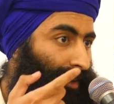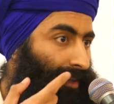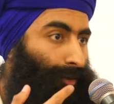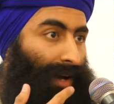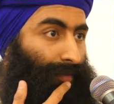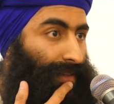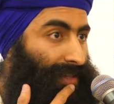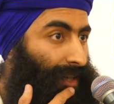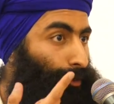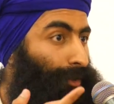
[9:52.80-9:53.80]
You have the
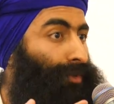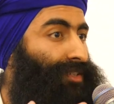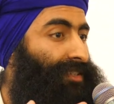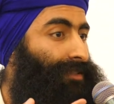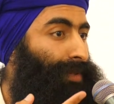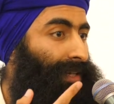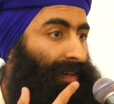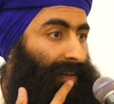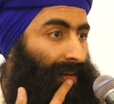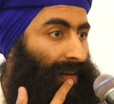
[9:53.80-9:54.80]
tongue with which to
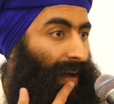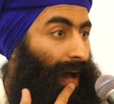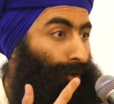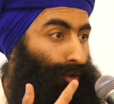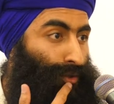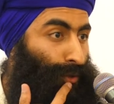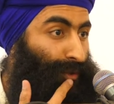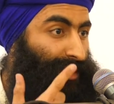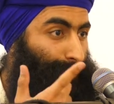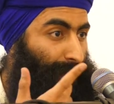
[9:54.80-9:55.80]
speak. How you
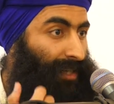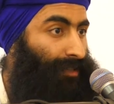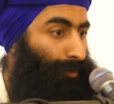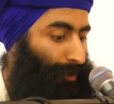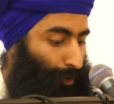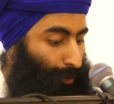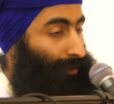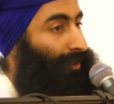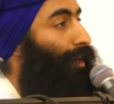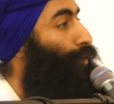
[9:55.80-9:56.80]
choose to speak is with you.
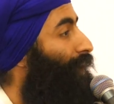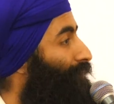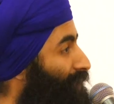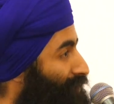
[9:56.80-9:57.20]
Now you have this